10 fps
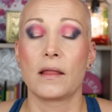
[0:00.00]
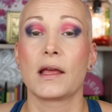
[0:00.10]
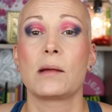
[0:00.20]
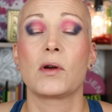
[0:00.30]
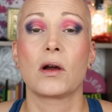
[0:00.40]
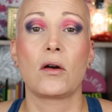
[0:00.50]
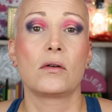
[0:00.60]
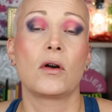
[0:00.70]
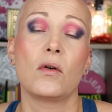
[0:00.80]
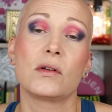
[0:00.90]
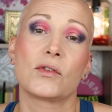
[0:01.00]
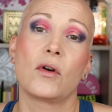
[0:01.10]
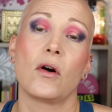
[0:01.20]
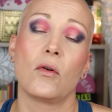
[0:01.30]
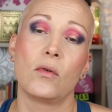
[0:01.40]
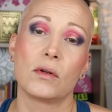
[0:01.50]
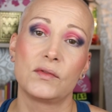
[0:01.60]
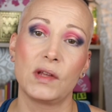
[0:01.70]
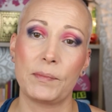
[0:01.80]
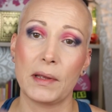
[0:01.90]
and then I'm going to go
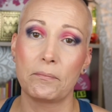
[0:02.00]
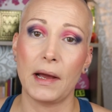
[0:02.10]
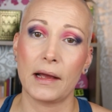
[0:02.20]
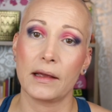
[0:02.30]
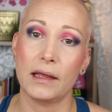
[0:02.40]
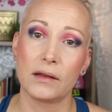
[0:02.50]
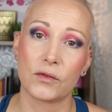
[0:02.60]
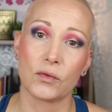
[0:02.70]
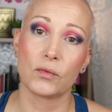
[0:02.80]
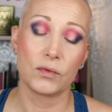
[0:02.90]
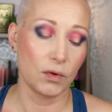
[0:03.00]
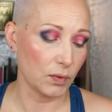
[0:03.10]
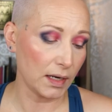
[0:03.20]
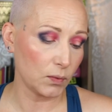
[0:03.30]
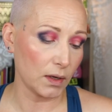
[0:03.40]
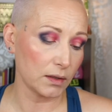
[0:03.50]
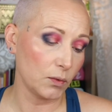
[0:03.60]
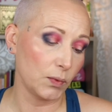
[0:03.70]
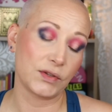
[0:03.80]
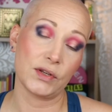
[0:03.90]
dipping back into the red one,
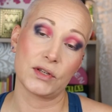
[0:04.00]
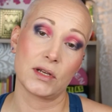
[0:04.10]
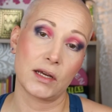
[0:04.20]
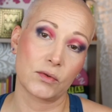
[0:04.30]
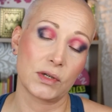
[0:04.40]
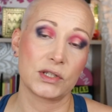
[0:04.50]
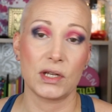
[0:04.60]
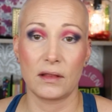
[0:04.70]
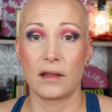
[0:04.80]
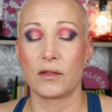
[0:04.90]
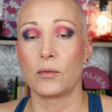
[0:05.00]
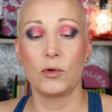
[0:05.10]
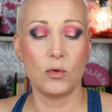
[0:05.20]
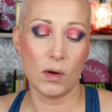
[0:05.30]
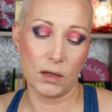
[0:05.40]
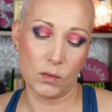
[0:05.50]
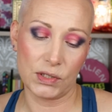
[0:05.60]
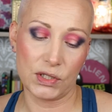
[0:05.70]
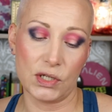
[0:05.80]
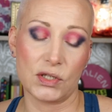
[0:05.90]
which is Licorice, and then the blue one,
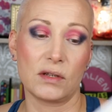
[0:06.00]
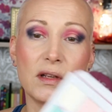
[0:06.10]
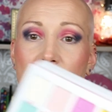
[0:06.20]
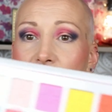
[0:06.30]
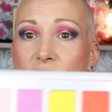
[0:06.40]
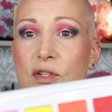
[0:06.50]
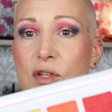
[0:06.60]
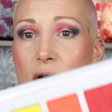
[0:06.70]
which is Delicious.